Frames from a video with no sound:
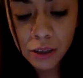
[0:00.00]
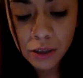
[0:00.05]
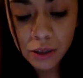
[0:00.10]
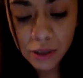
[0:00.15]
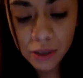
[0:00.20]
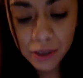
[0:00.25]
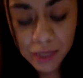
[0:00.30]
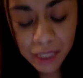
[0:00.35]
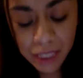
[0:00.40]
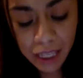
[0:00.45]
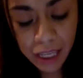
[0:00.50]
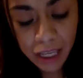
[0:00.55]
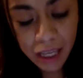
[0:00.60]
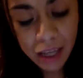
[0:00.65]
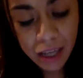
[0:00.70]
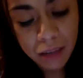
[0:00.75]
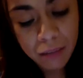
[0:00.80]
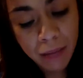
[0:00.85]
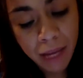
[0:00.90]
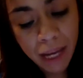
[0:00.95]
To
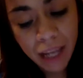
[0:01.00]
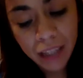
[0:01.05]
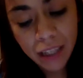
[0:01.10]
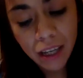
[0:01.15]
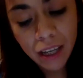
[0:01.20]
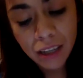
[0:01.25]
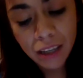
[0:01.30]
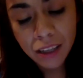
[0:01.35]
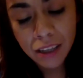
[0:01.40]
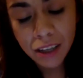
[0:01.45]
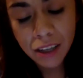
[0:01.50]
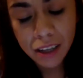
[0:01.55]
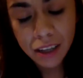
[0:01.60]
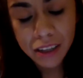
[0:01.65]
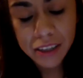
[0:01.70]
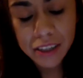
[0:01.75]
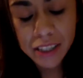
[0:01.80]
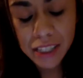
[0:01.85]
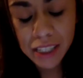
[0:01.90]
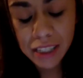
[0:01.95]
seeing a man in
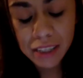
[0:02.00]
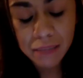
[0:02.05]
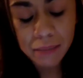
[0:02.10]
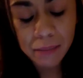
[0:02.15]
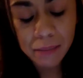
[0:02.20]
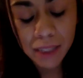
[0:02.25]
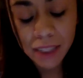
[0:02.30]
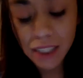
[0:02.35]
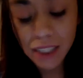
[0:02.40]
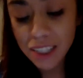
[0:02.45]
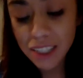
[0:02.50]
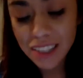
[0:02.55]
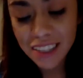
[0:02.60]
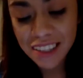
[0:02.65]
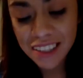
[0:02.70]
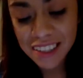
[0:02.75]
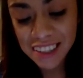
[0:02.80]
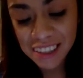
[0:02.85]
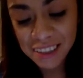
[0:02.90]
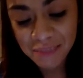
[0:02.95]
another sin but
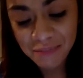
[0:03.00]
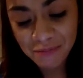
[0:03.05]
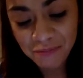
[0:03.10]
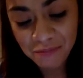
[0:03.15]
lust.